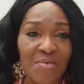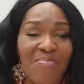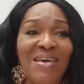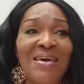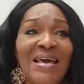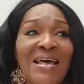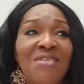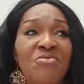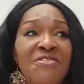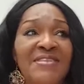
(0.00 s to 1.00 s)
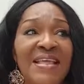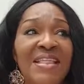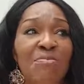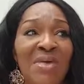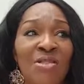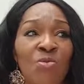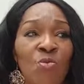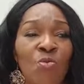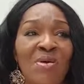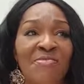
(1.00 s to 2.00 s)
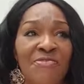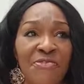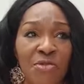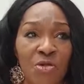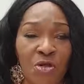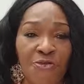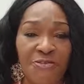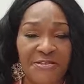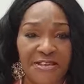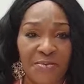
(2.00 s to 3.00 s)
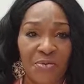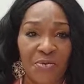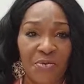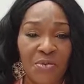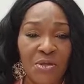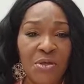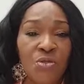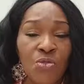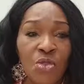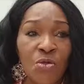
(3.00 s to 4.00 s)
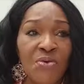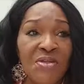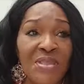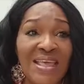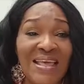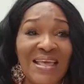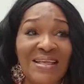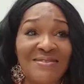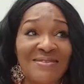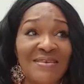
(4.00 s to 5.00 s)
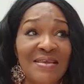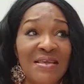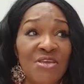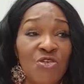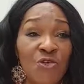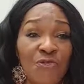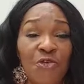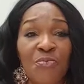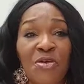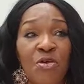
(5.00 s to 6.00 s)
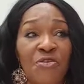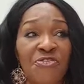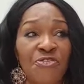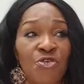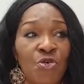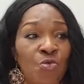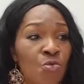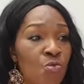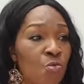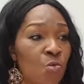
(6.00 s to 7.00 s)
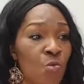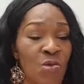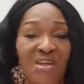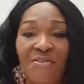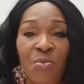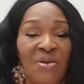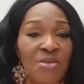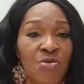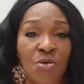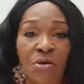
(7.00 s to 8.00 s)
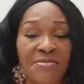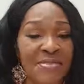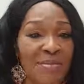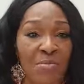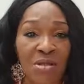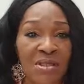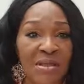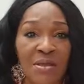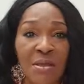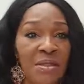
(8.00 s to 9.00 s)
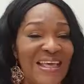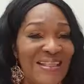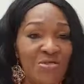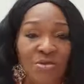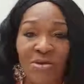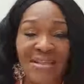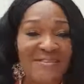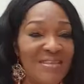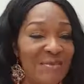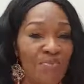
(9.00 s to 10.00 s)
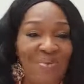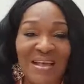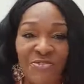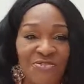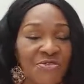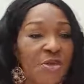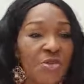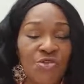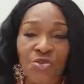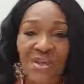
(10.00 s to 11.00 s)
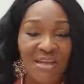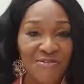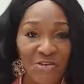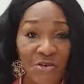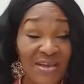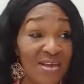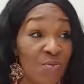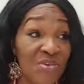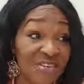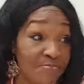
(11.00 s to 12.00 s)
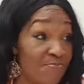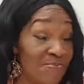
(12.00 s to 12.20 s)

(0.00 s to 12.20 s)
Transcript: But how does any man or woman feel comfortable knowing, and you feel because you, whatever way you got the money and dollars and pounds you have in your account, which,